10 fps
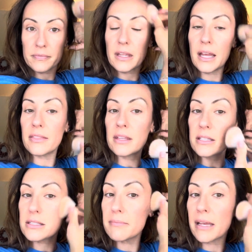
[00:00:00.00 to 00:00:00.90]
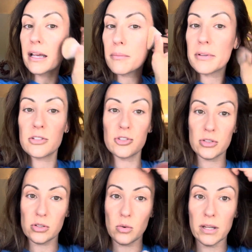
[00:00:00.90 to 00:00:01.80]
And this makeup is
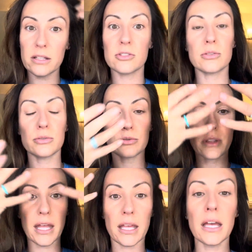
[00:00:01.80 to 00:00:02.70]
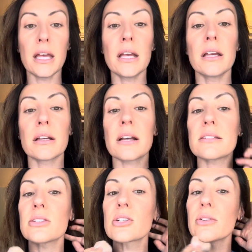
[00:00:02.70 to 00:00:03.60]
just going to like, because
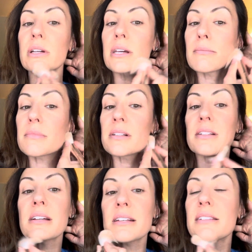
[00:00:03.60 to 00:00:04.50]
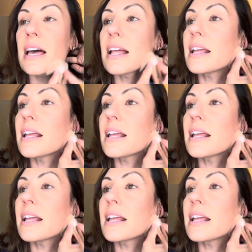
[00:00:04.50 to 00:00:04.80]
it's cream, it's going to set